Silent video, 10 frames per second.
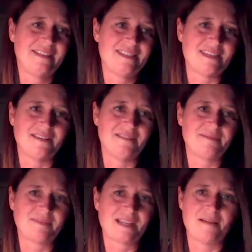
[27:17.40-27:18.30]

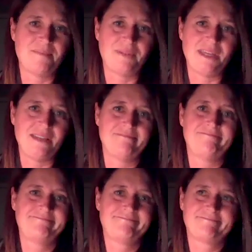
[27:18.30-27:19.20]
So complete.
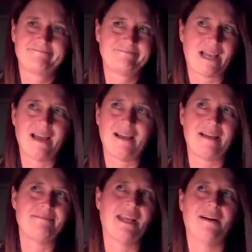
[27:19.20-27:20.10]
I
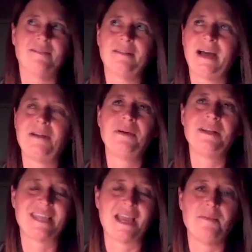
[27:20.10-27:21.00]
don't want to
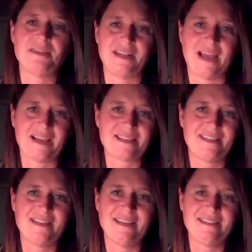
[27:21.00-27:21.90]
say it was an
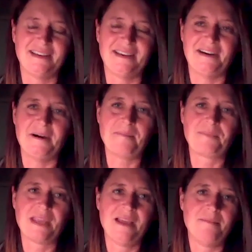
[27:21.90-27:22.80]
accident,
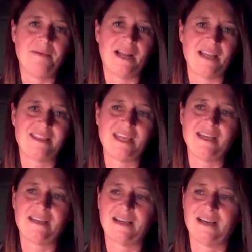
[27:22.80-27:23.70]
but I
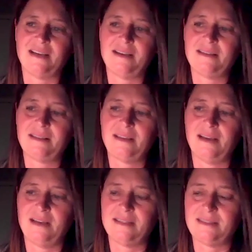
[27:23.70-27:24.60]
think
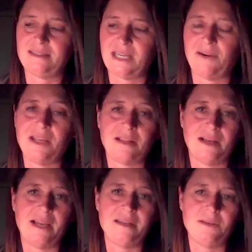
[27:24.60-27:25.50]
Terry
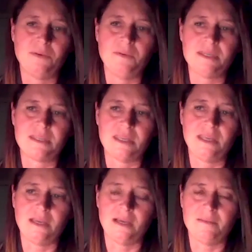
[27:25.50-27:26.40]
Klein, who is
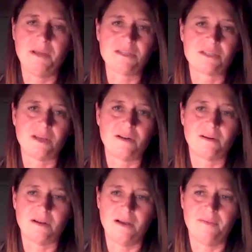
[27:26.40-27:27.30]
the
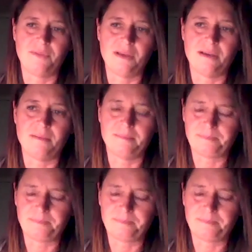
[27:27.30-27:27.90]
administrator of the